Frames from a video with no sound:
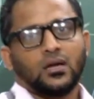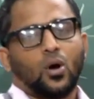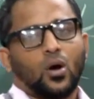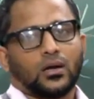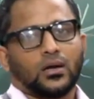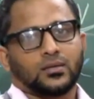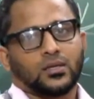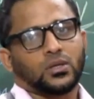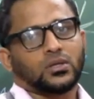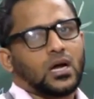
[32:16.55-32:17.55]
the
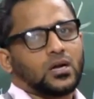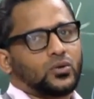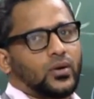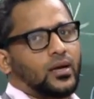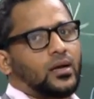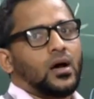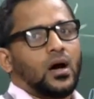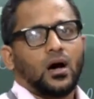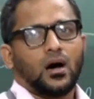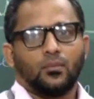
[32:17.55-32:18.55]
organizations are today
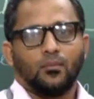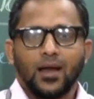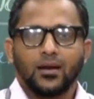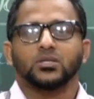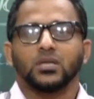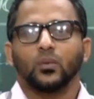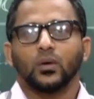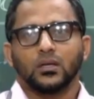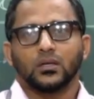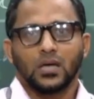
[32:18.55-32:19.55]
managing
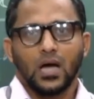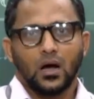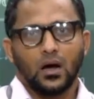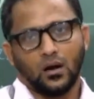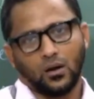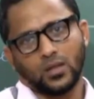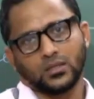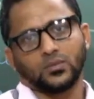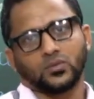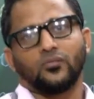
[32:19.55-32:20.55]
with this
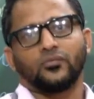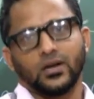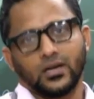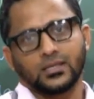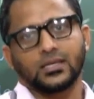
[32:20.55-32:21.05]
concepts of data